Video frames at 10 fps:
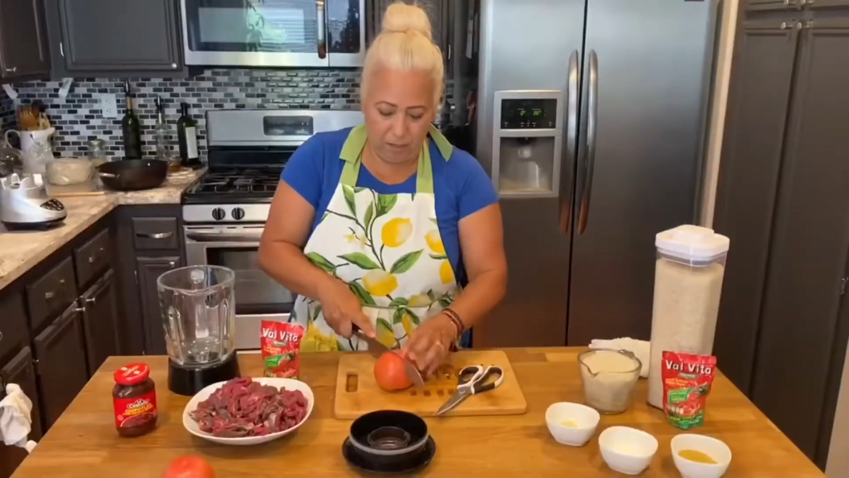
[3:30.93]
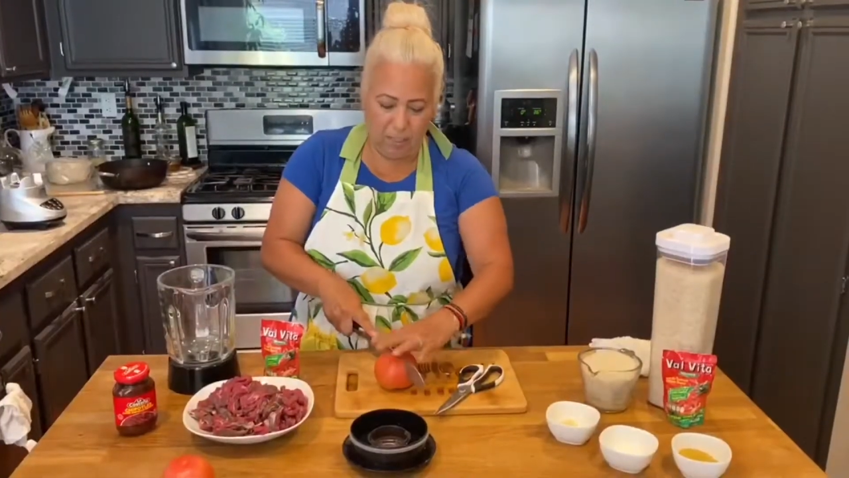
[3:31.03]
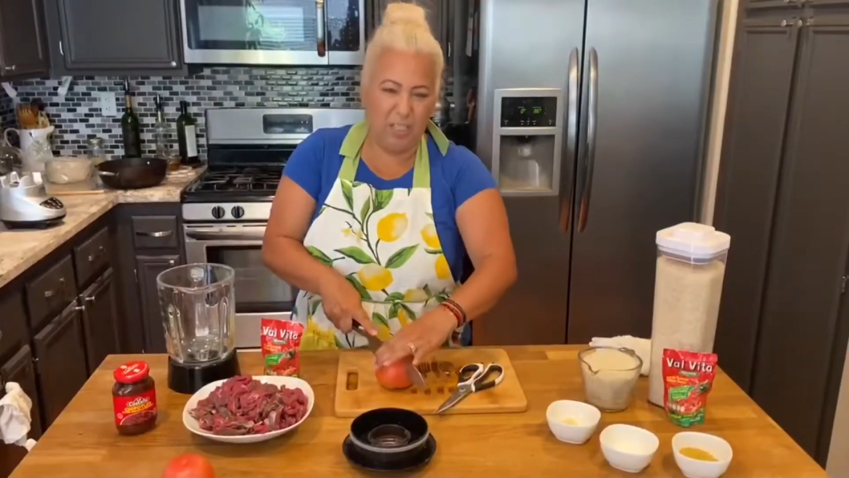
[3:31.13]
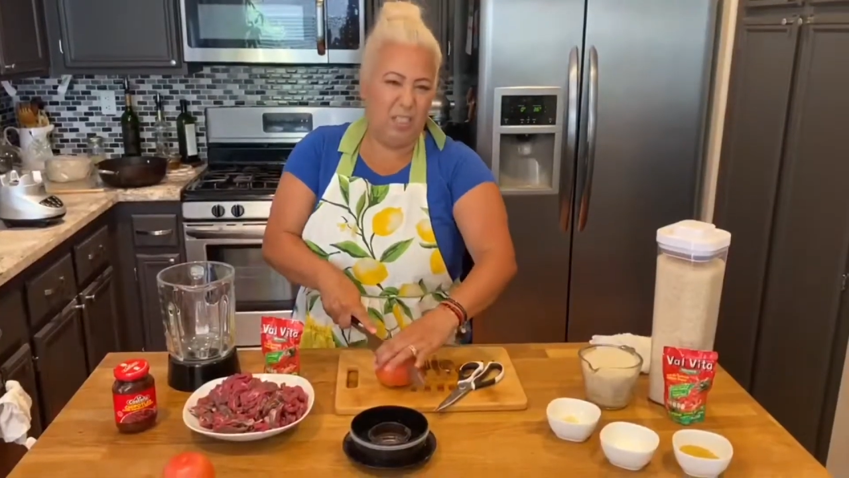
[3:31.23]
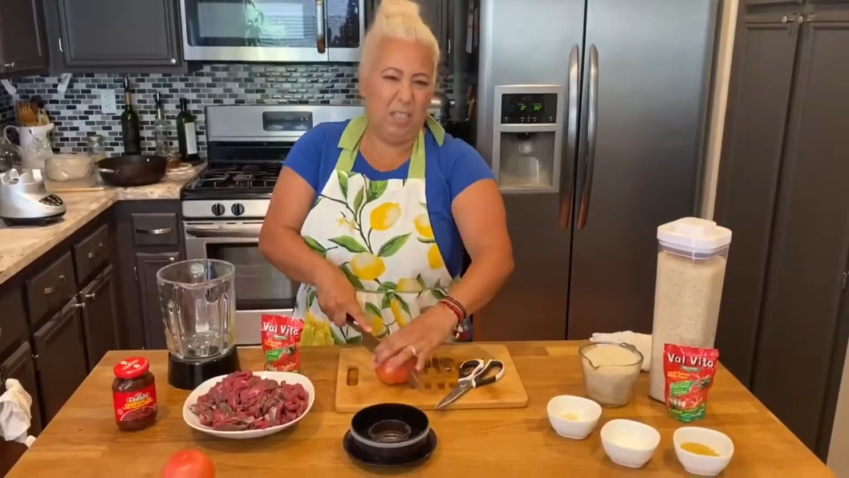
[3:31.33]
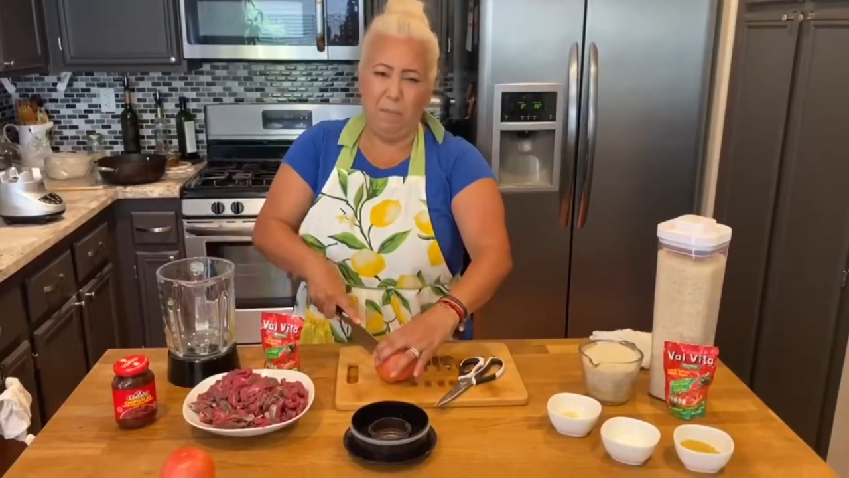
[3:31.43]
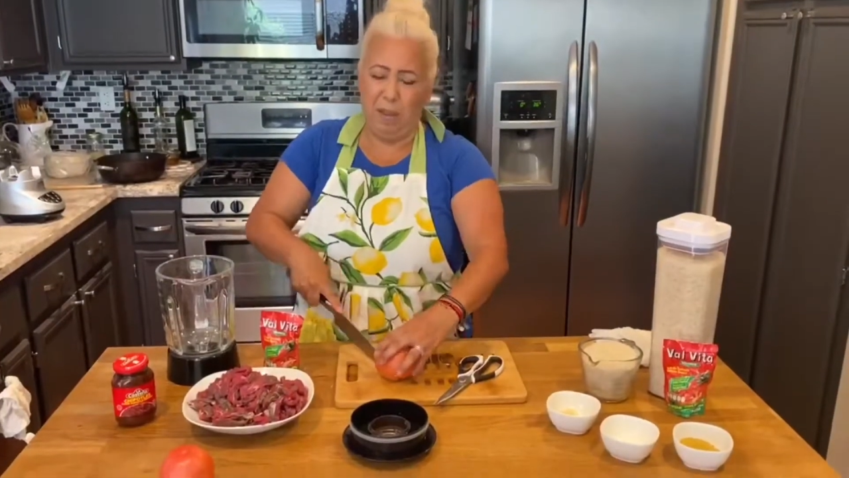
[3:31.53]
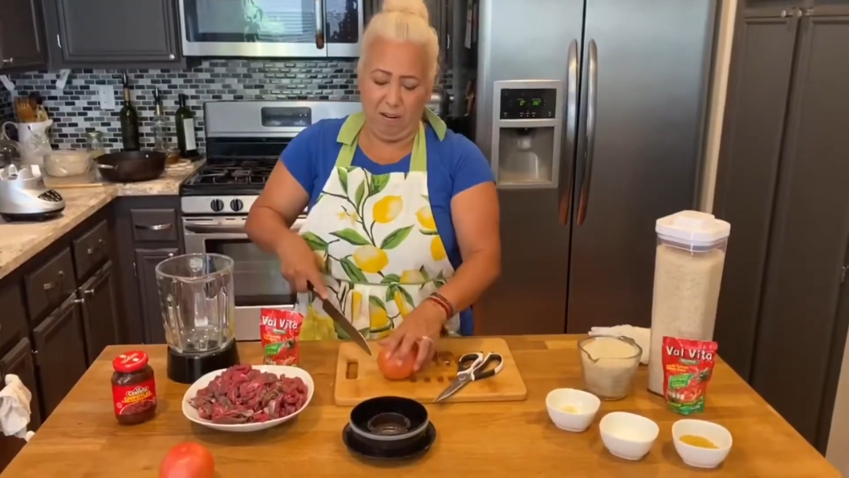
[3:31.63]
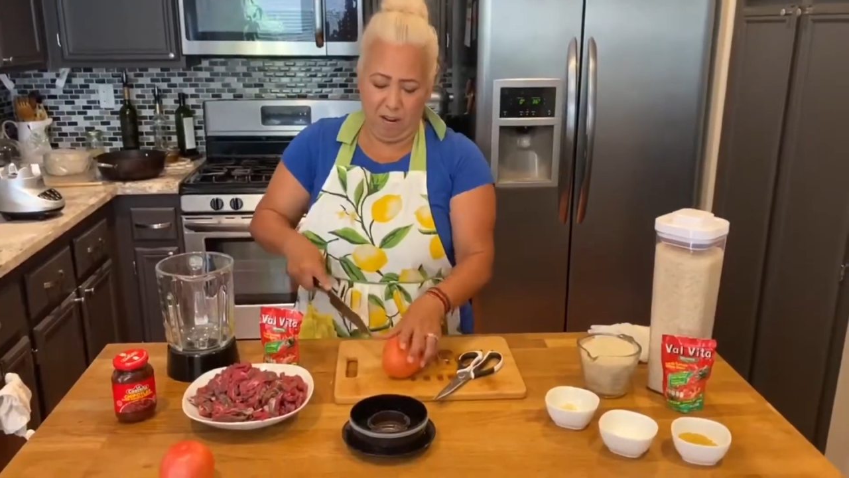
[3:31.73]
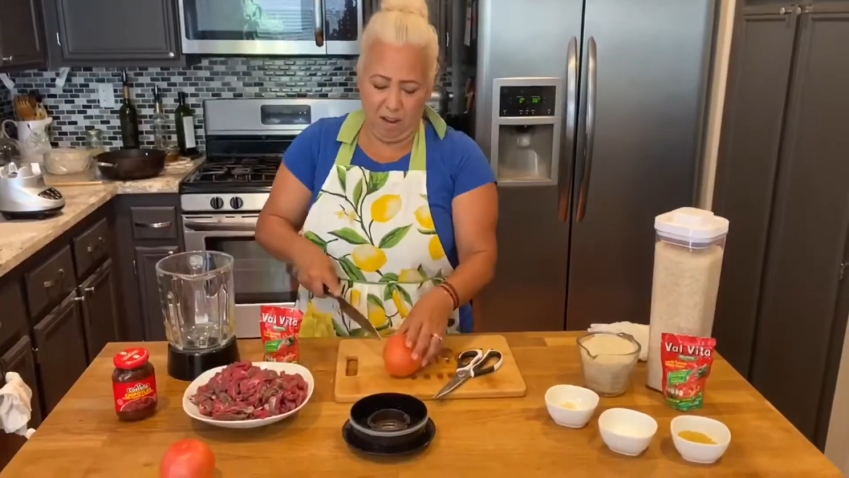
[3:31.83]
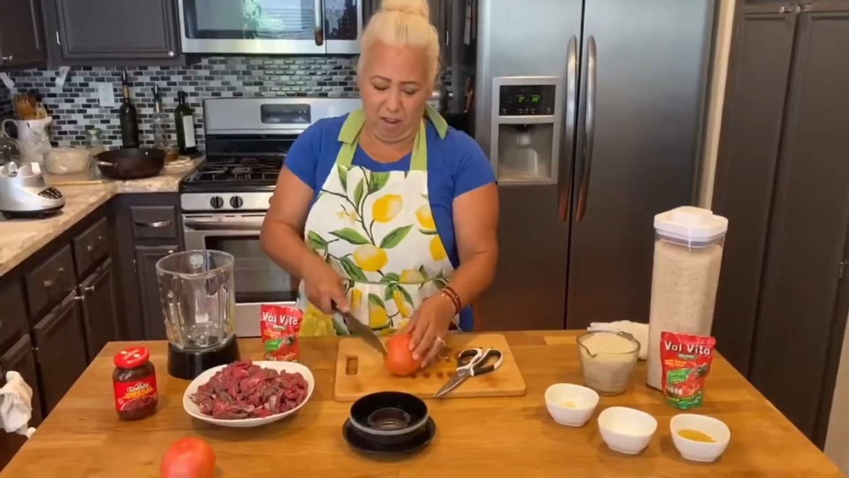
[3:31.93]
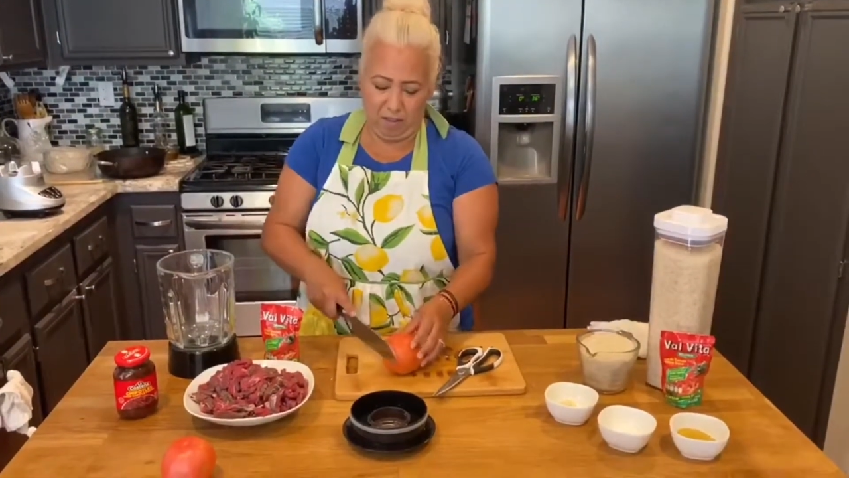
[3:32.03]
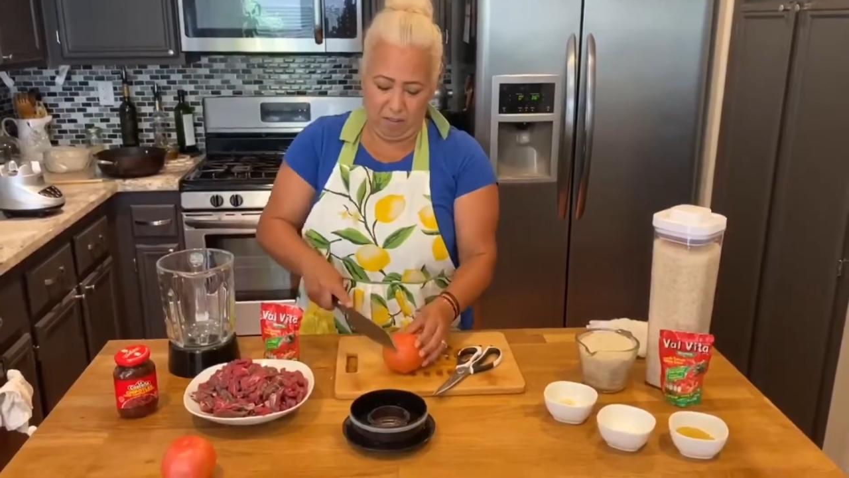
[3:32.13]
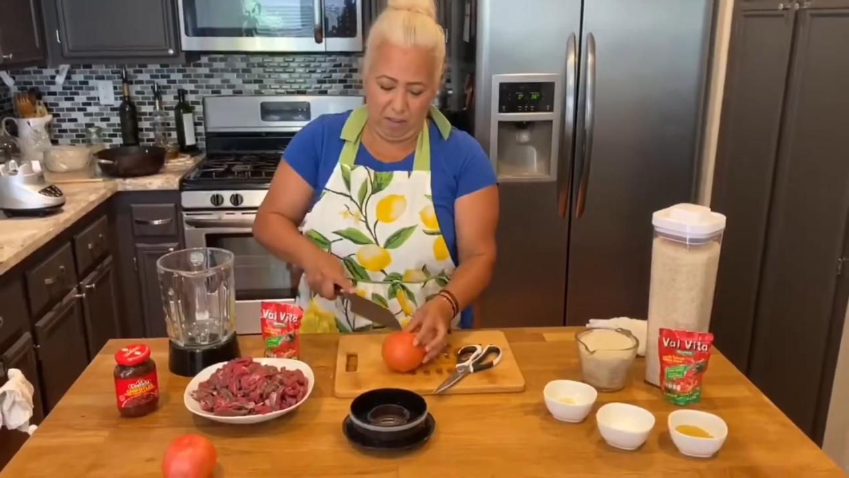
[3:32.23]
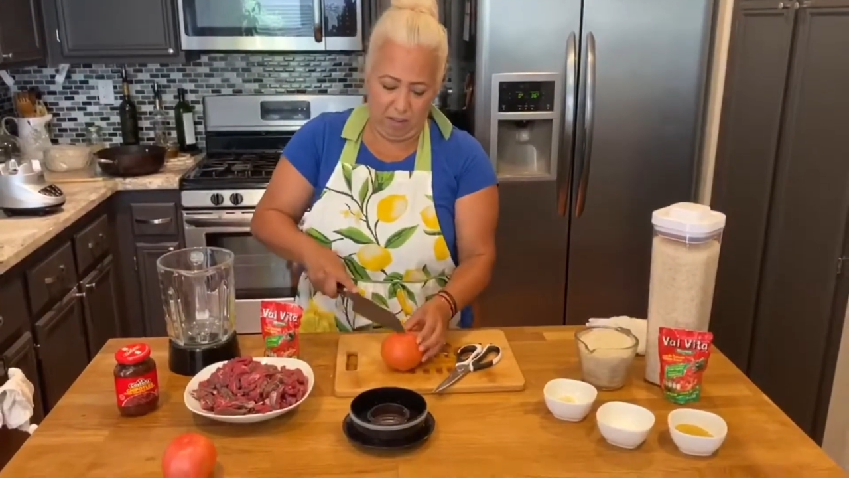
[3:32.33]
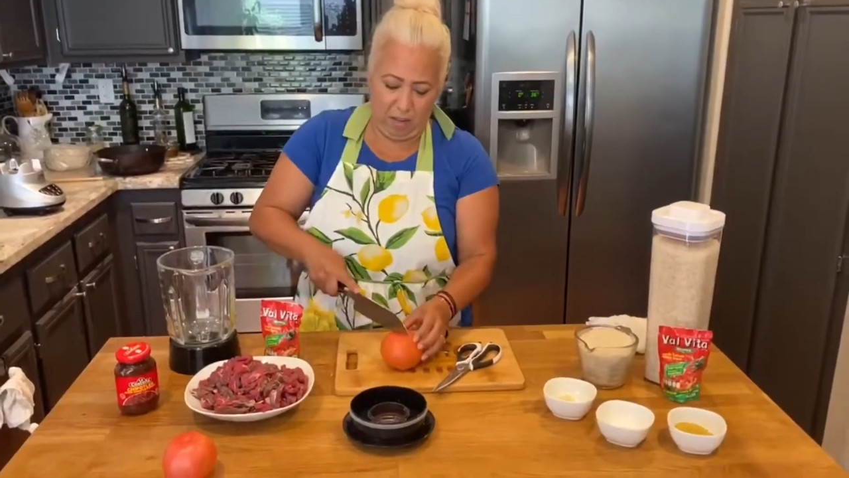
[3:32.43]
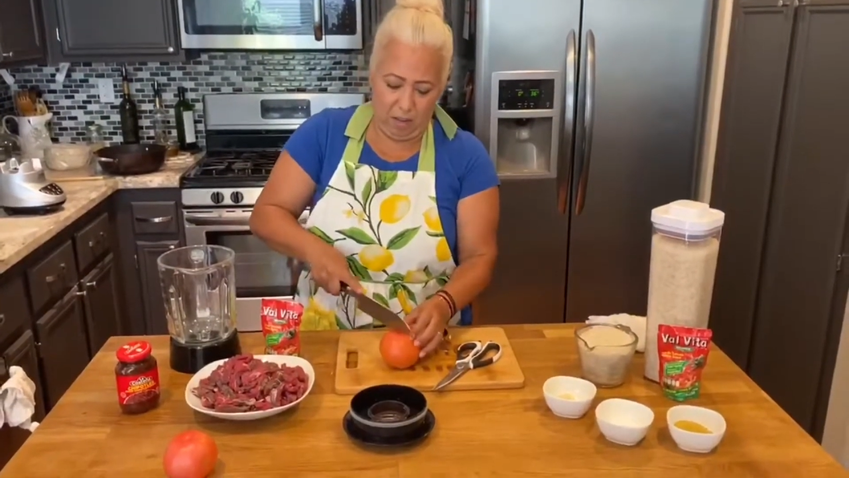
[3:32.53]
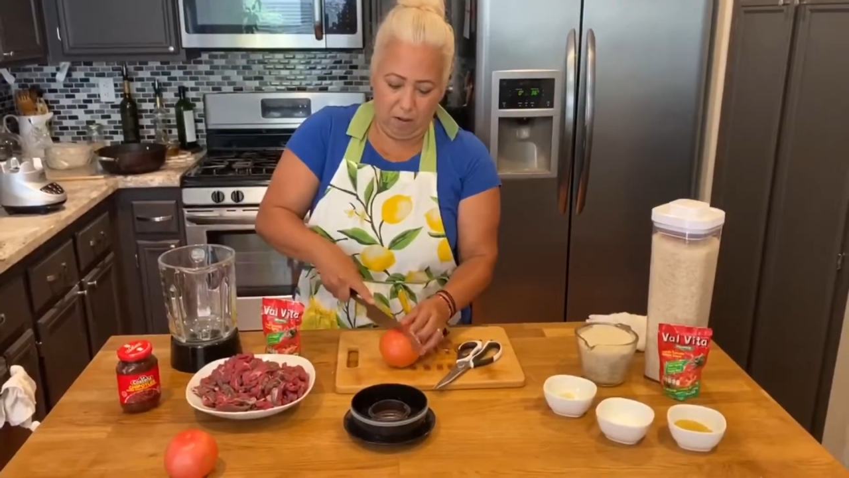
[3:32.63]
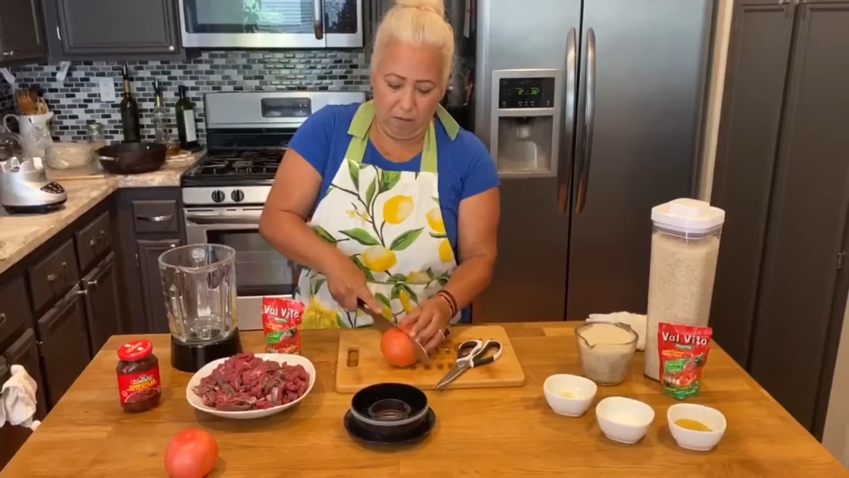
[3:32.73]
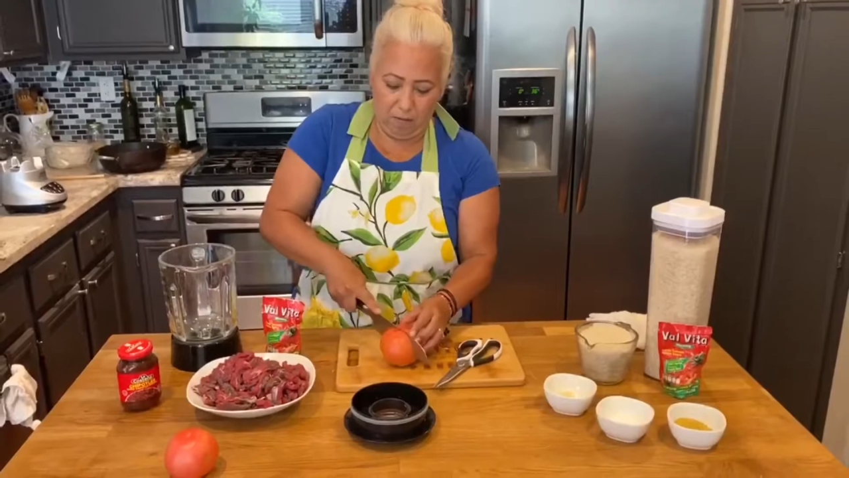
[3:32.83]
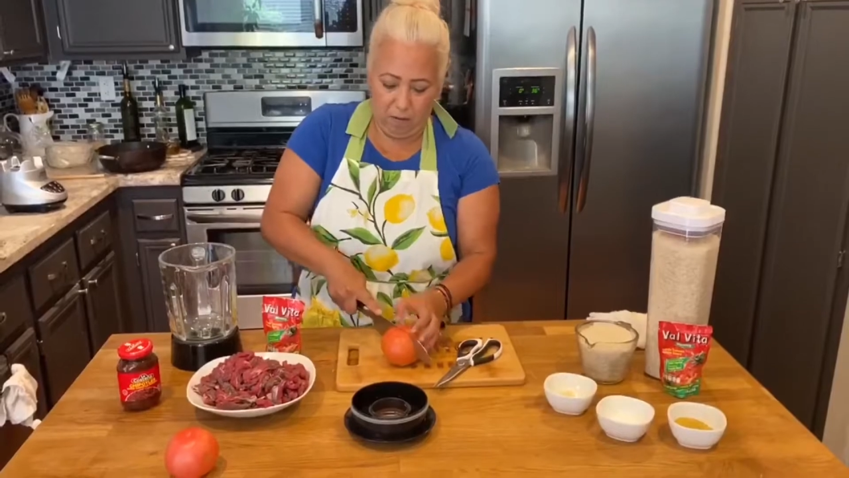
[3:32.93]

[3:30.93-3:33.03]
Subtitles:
it doesn't matter how they go,